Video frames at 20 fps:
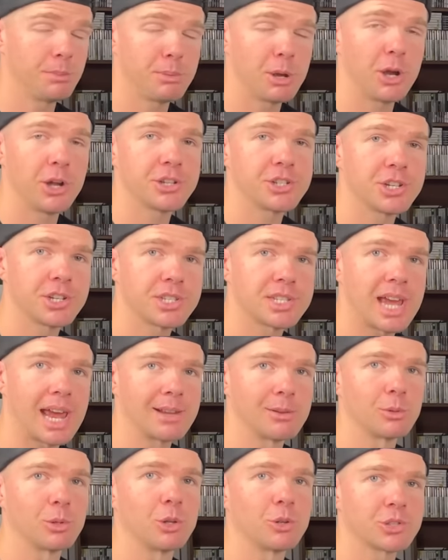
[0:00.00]
purchased,
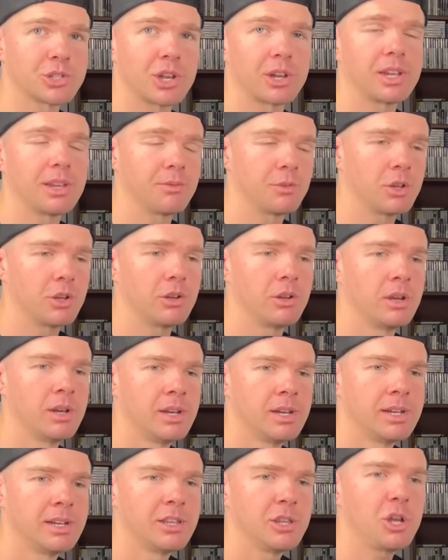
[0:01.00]
and it'll also give you
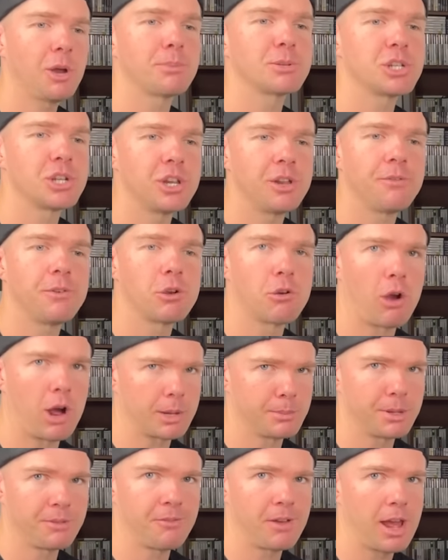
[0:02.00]
the opportunity for your
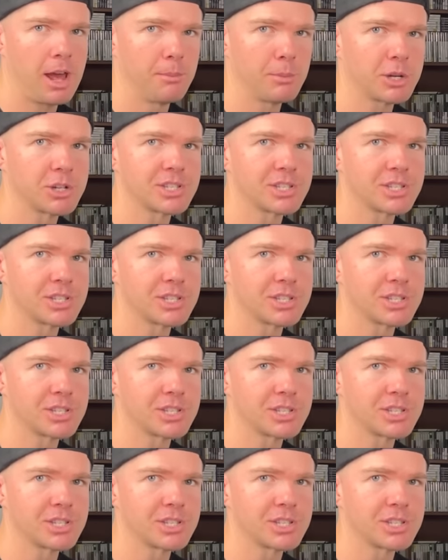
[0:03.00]
item to be found,